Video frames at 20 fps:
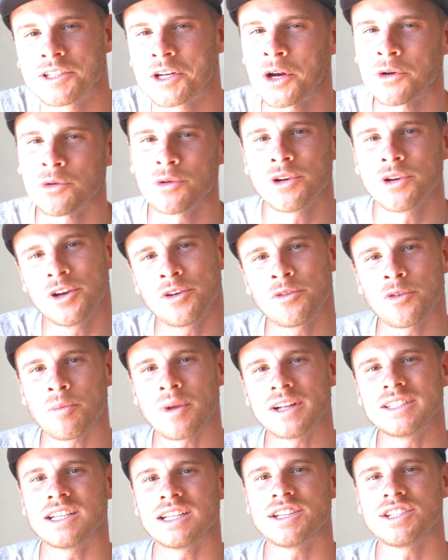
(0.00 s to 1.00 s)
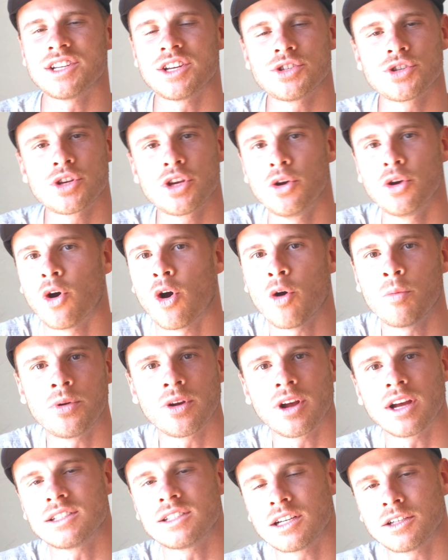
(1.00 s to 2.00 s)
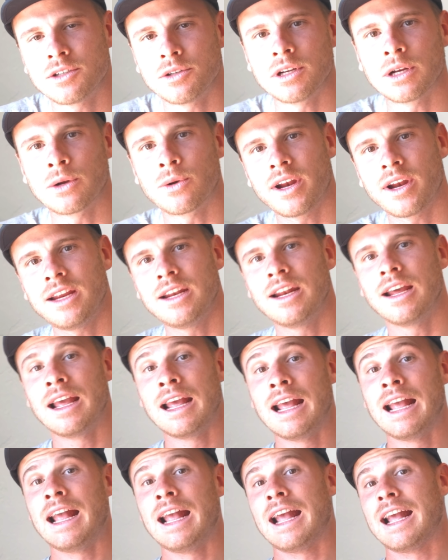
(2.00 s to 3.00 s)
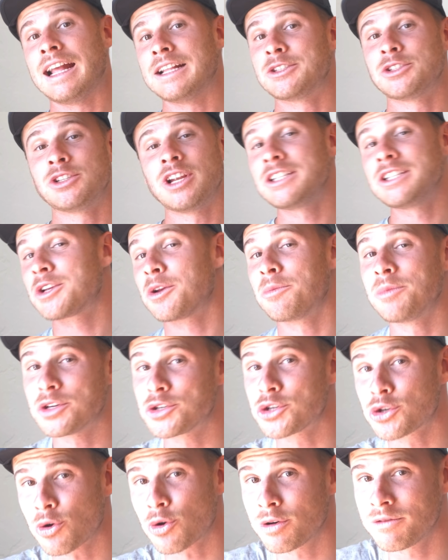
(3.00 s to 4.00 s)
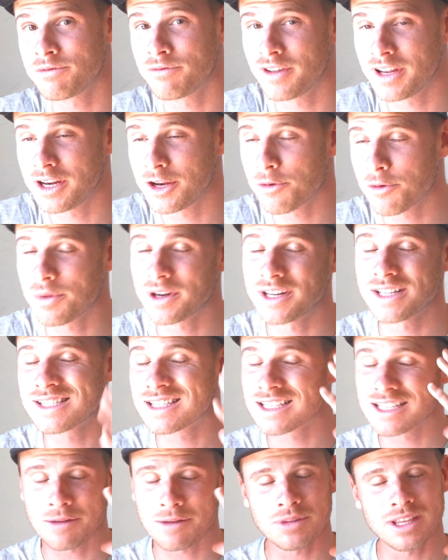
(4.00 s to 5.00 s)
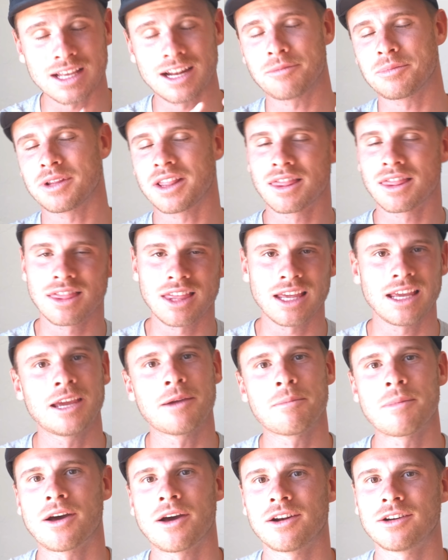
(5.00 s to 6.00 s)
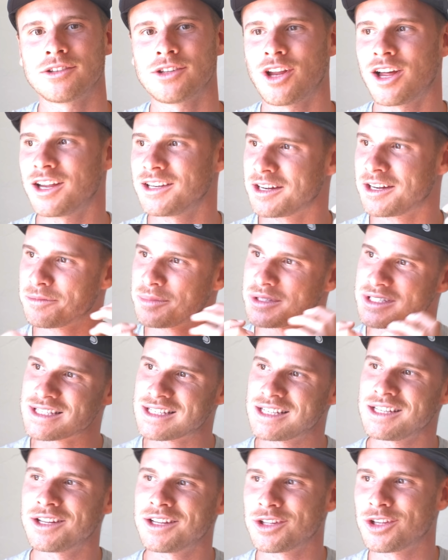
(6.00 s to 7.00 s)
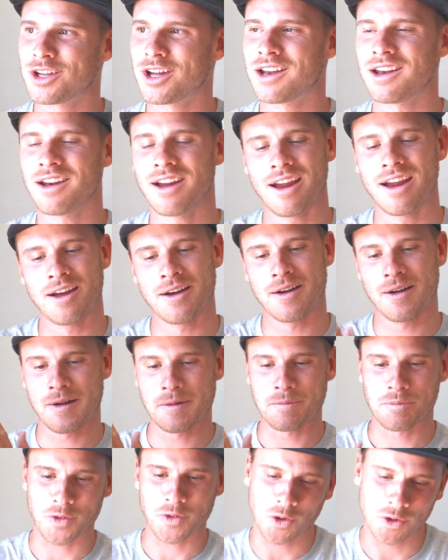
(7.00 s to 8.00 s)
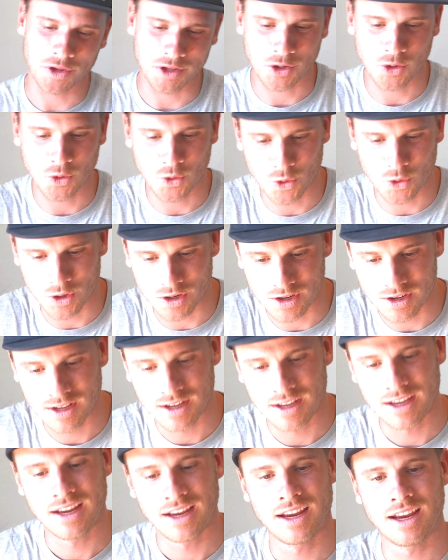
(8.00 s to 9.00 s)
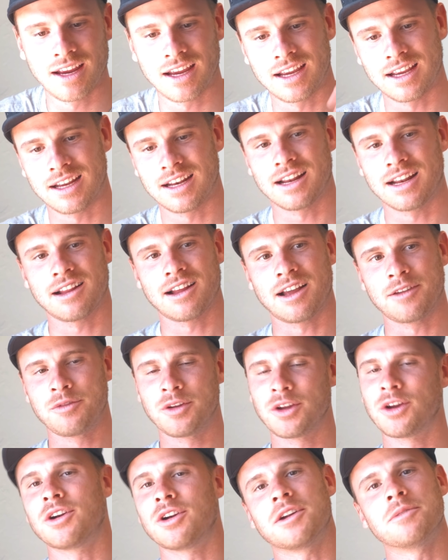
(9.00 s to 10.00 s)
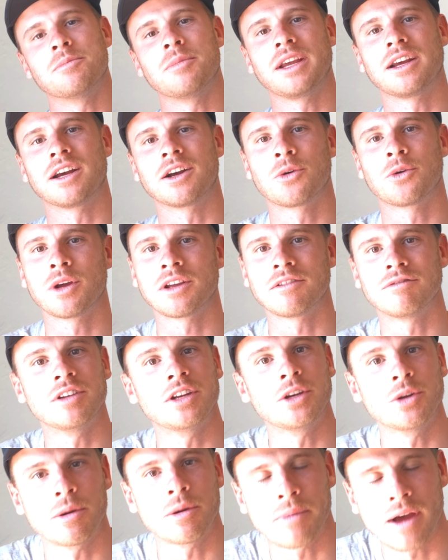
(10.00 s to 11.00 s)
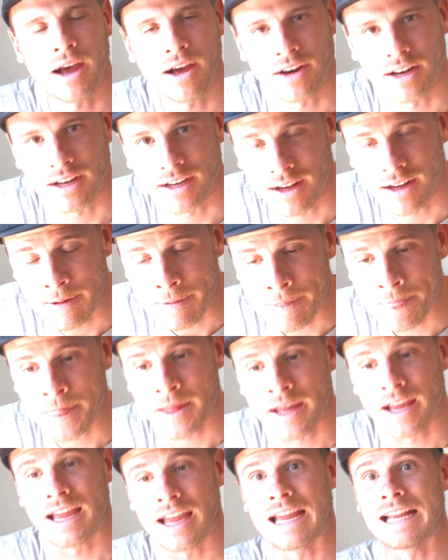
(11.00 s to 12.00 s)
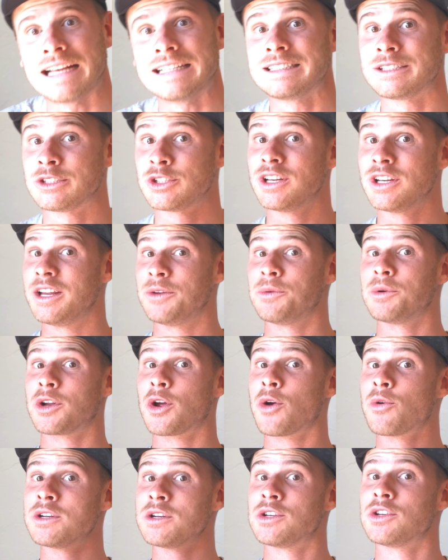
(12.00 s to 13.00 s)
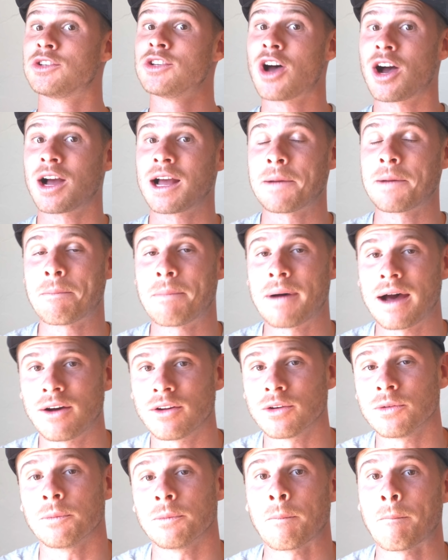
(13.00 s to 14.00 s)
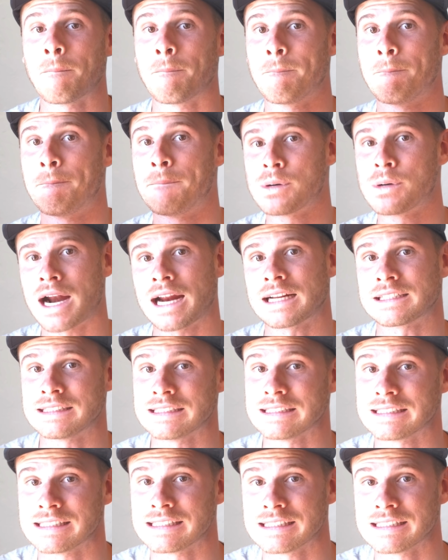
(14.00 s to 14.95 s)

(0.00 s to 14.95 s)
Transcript: Karue here from my Tennis HQ. Hope you guys are doing great. And today's going to be a short video, but it's something I've been thinking about a lot, that I've been seeing a lot on the court, and I figured I'd make a quick video about it. And today we're going to talk about practice,